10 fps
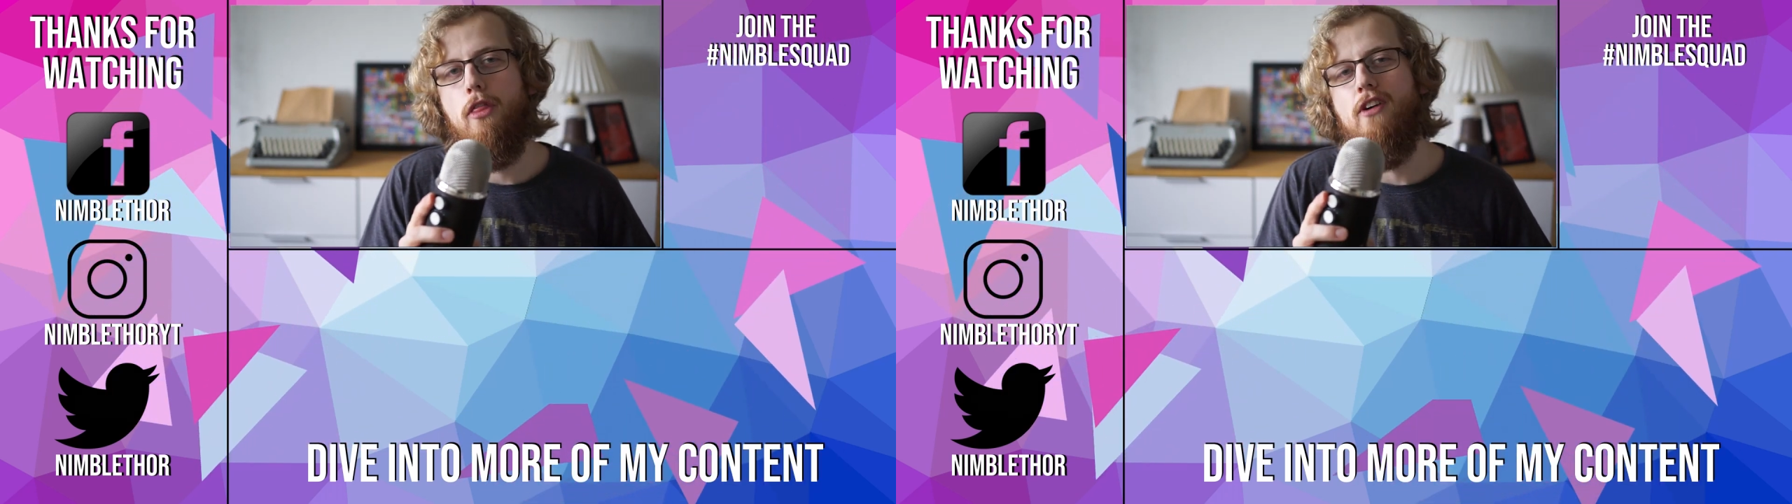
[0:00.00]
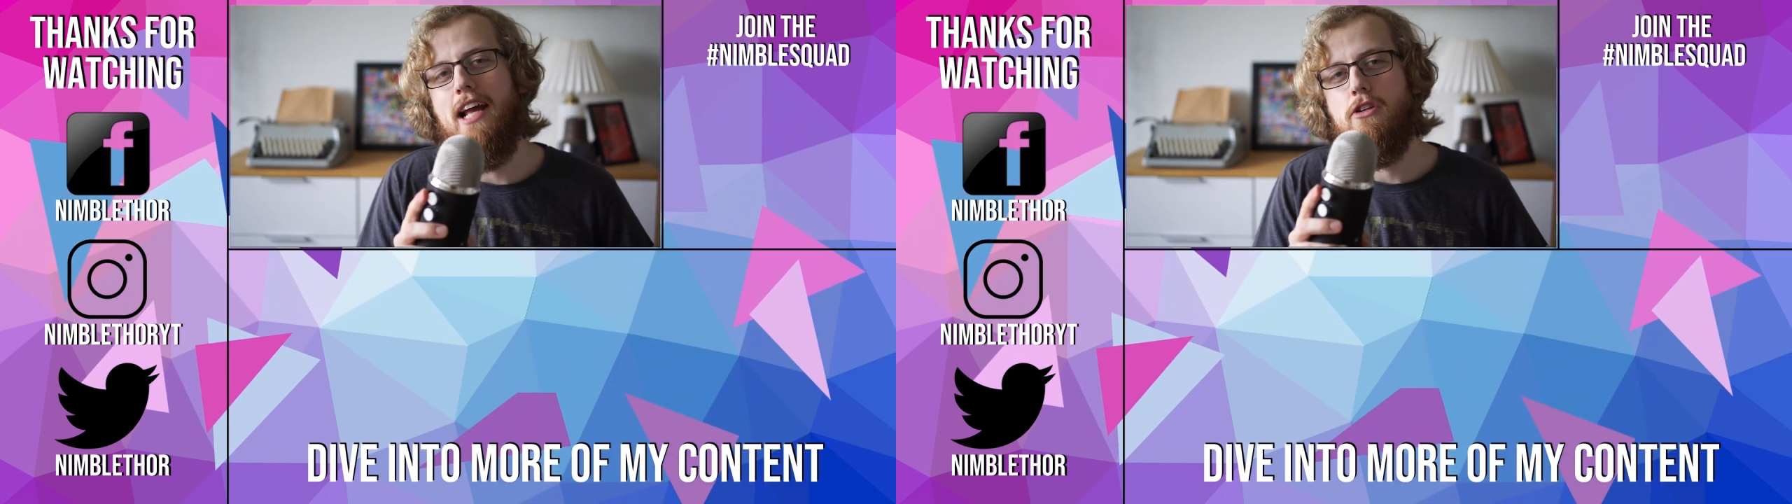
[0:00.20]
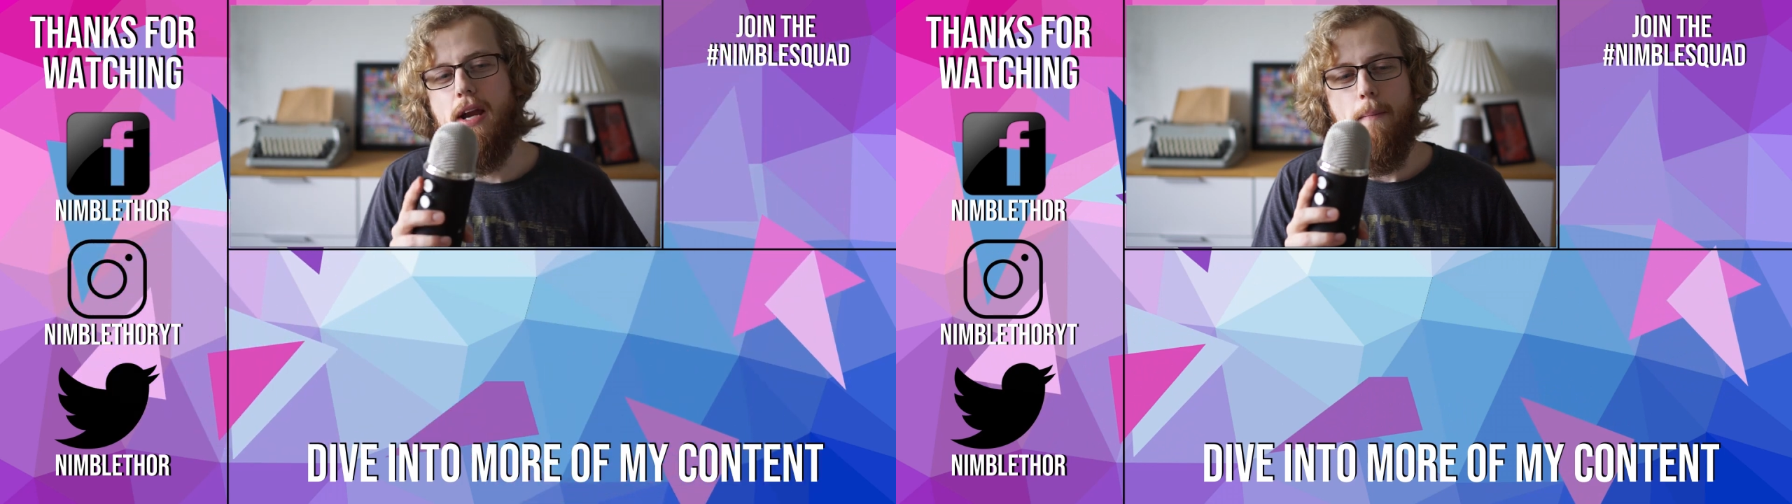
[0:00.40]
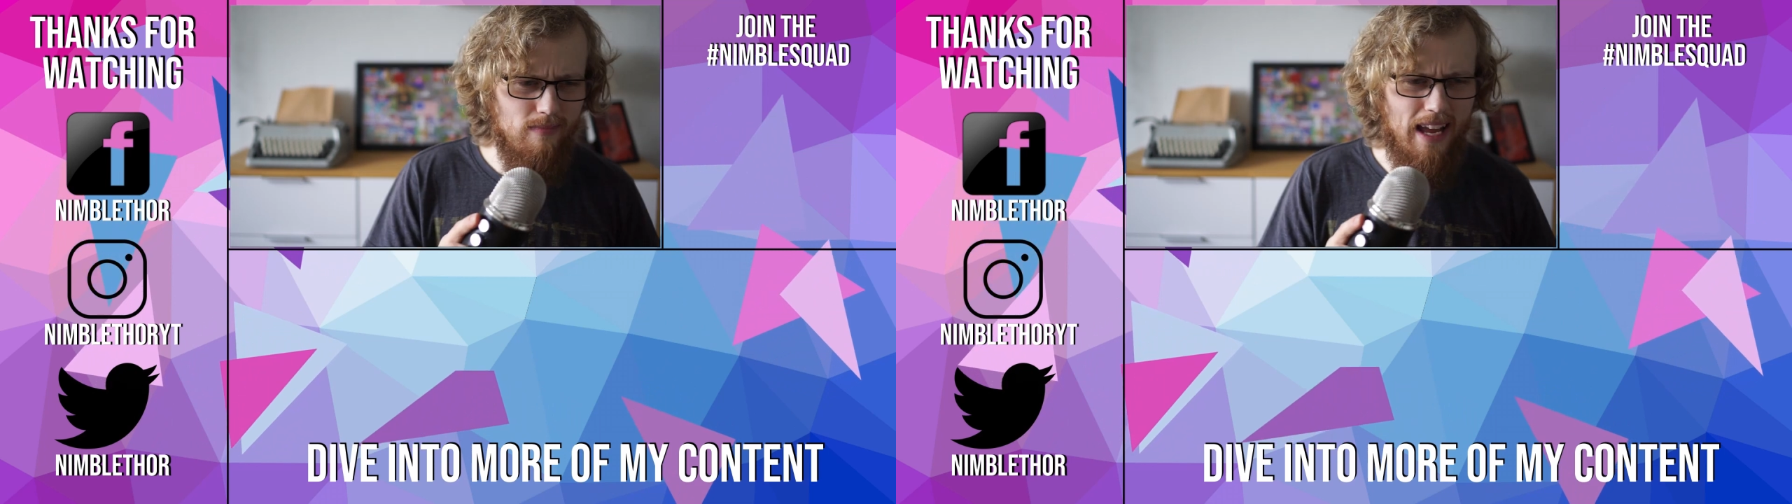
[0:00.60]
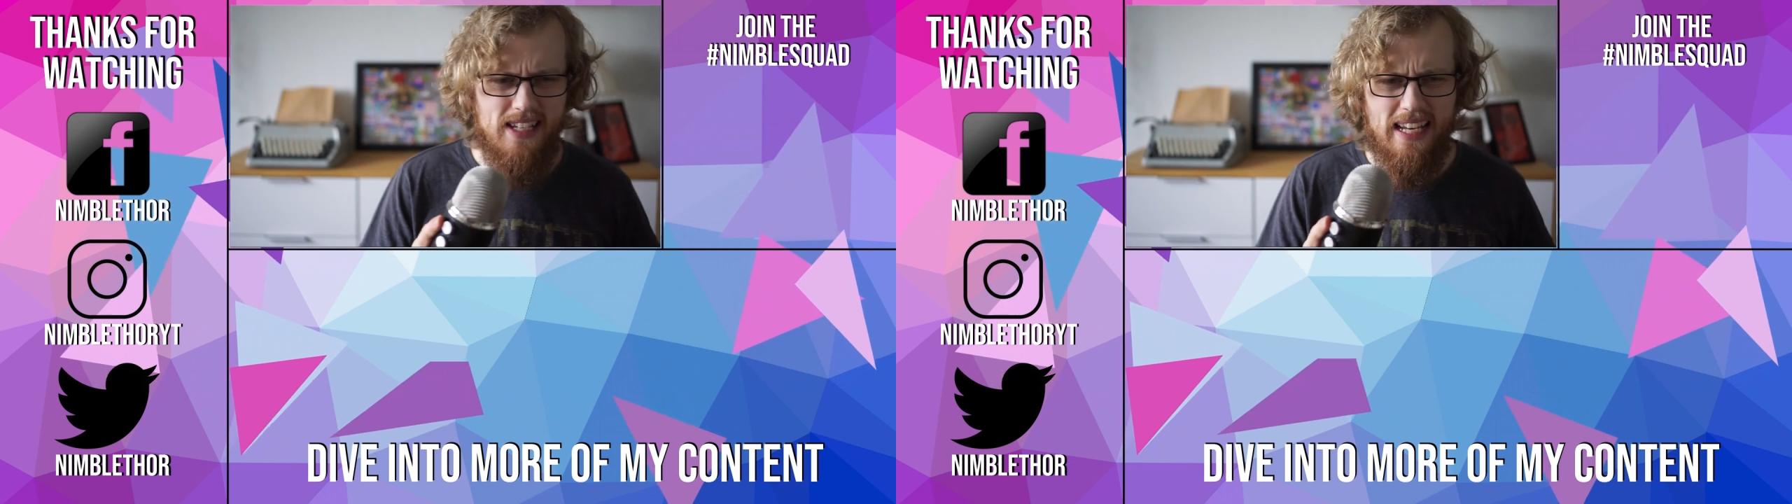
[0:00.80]
Factory,
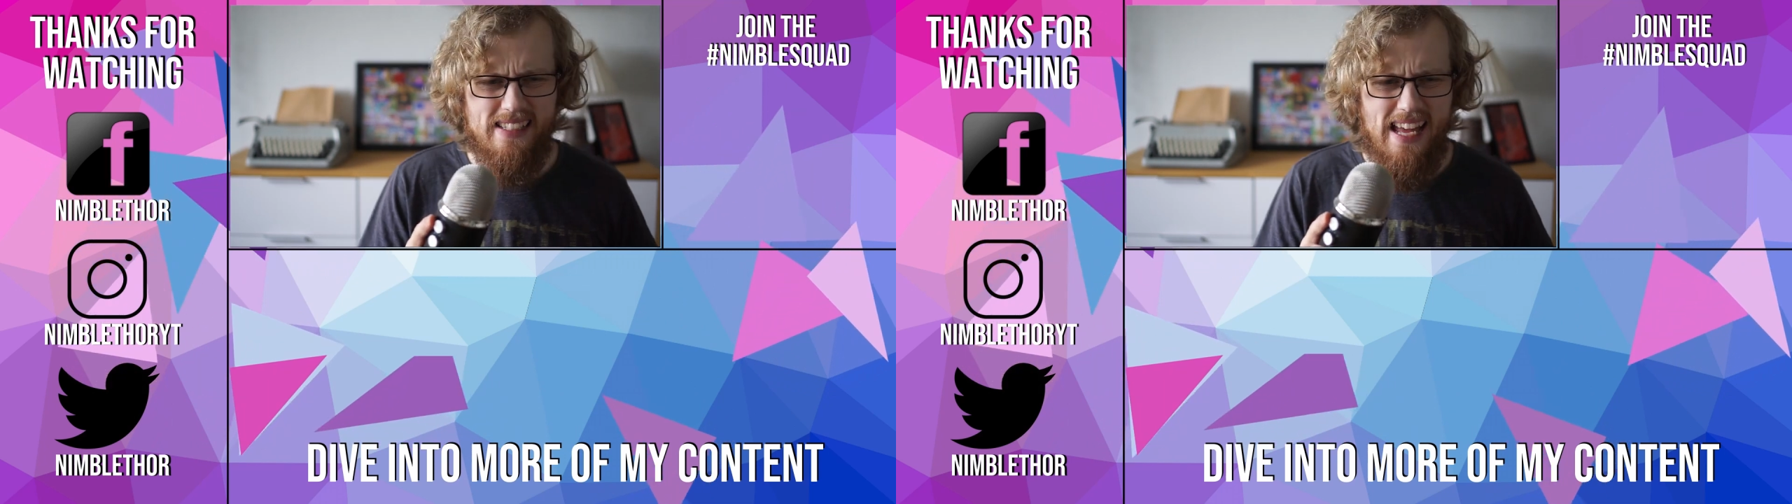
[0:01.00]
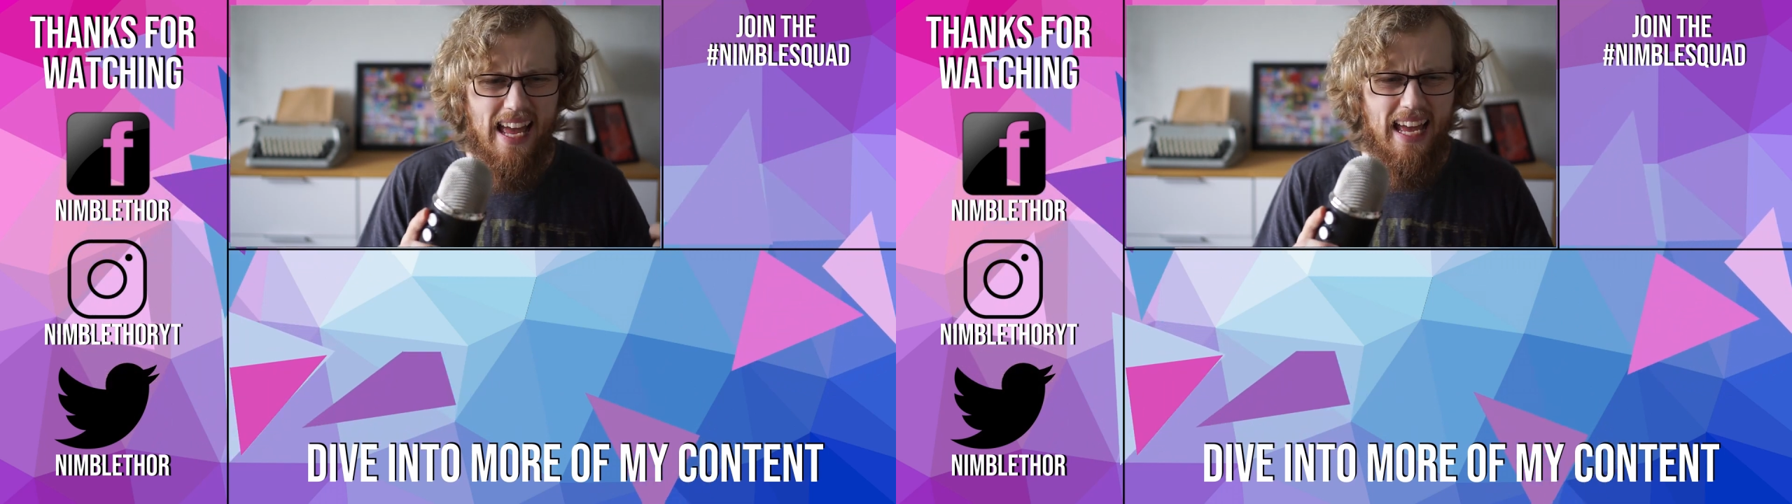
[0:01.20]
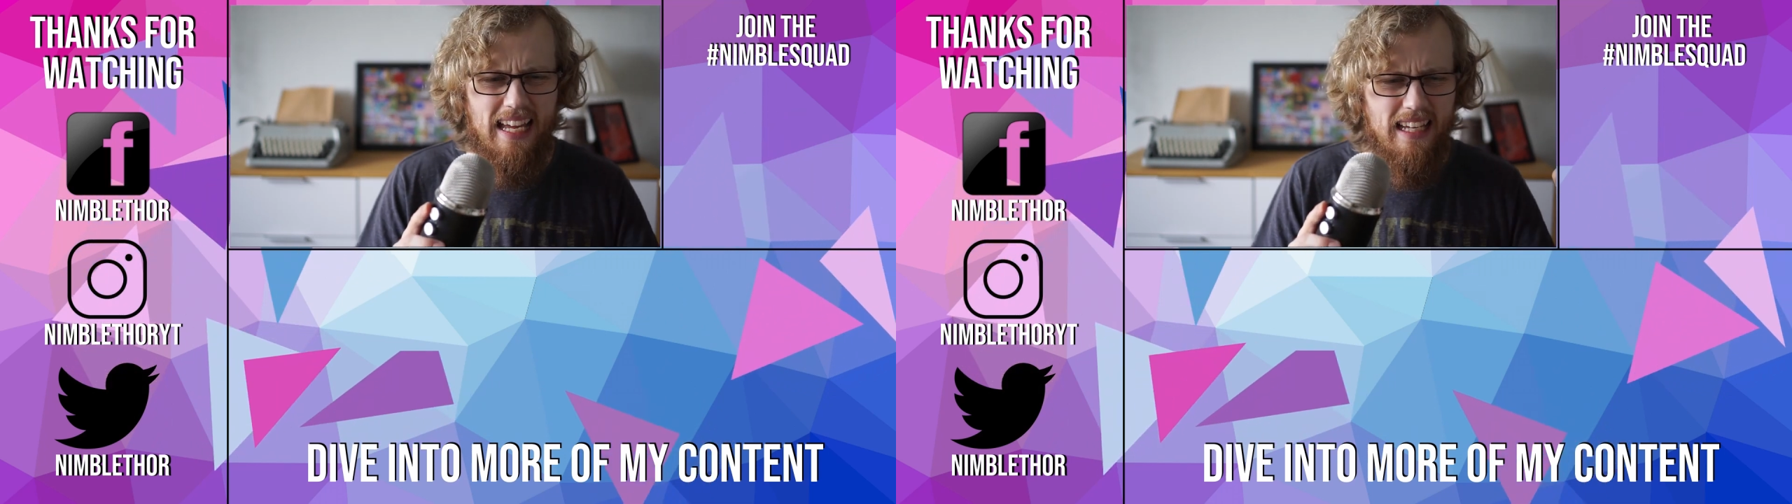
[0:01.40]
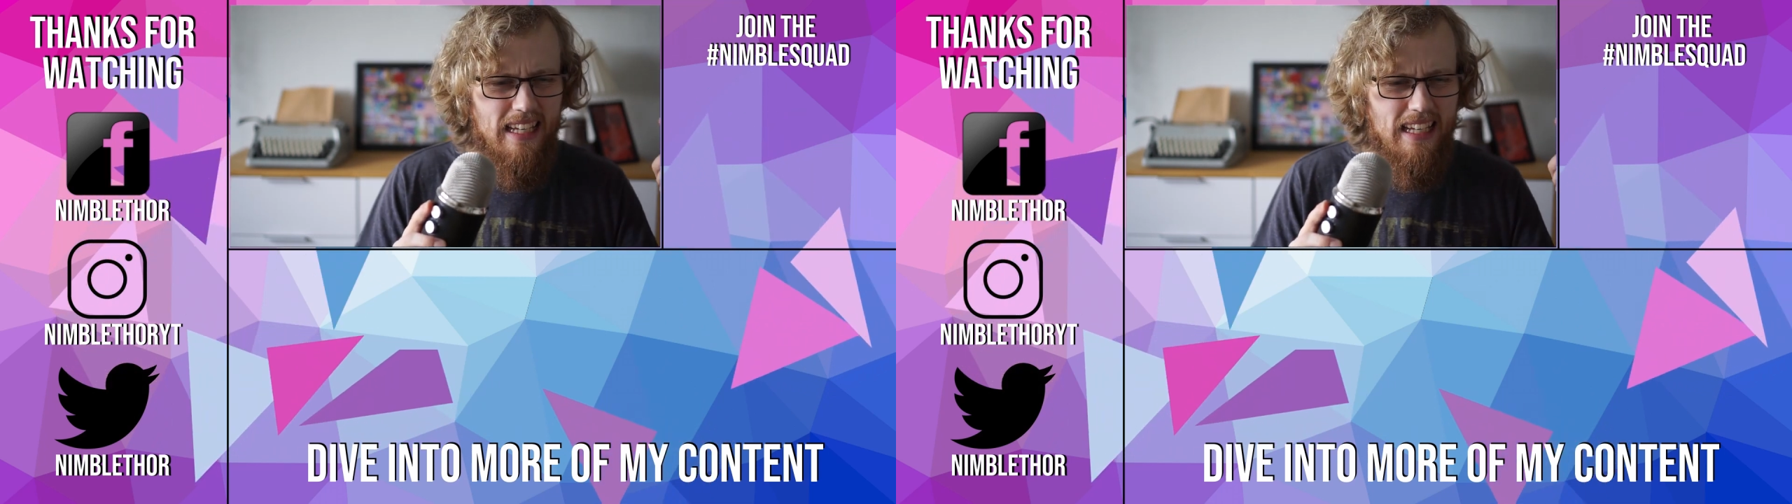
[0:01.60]
and yet, uh,